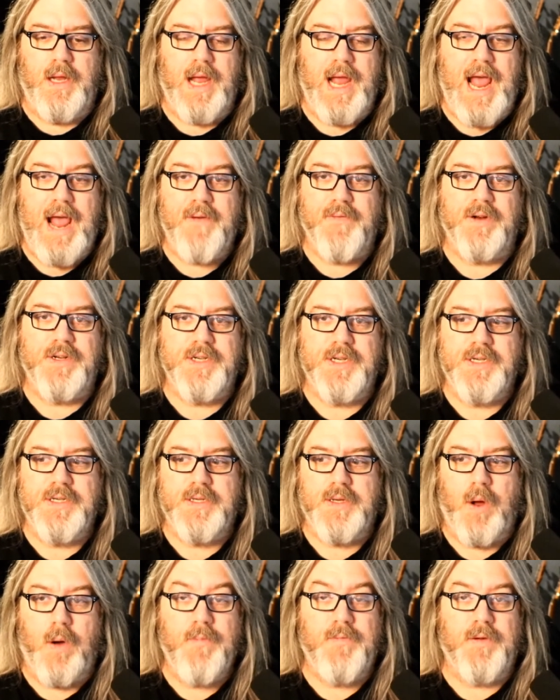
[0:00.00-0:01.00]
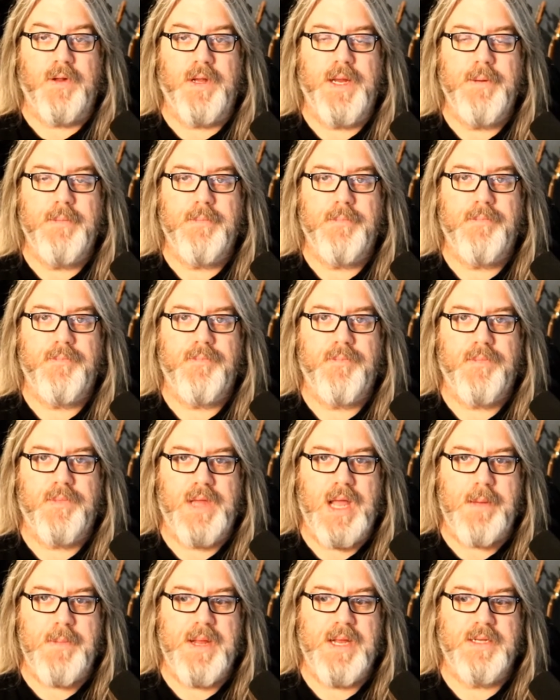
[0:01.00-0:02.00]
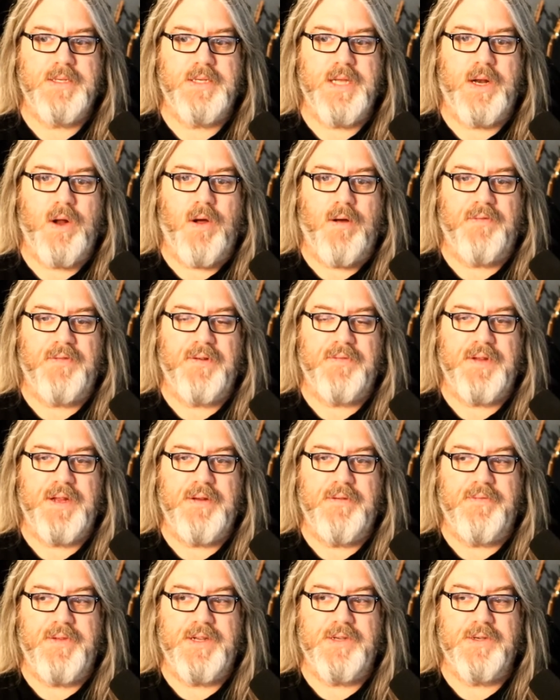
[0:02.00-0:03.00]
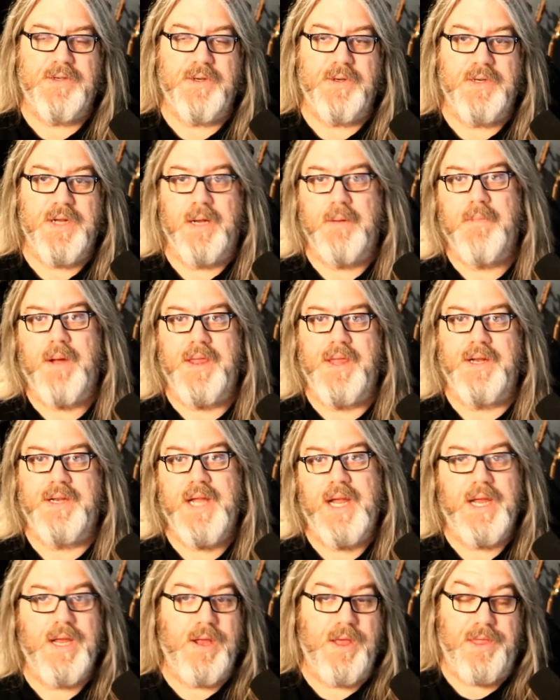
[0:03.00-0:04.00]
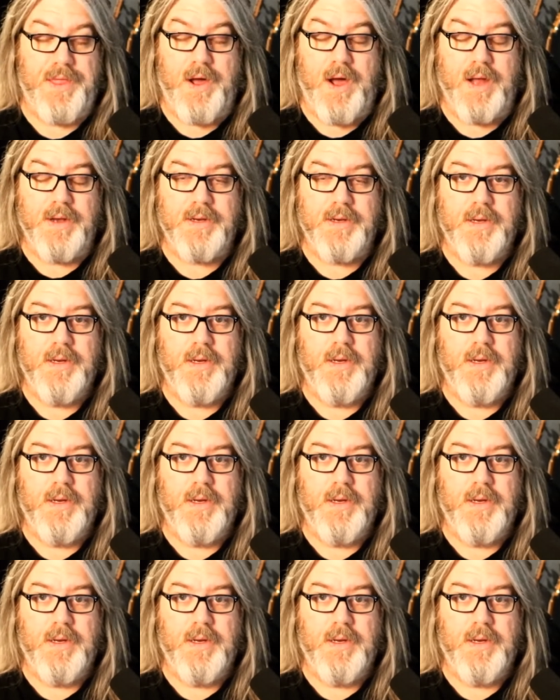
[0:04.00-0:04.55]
averages, hopefully, that means that all 15 features are done by the date you thought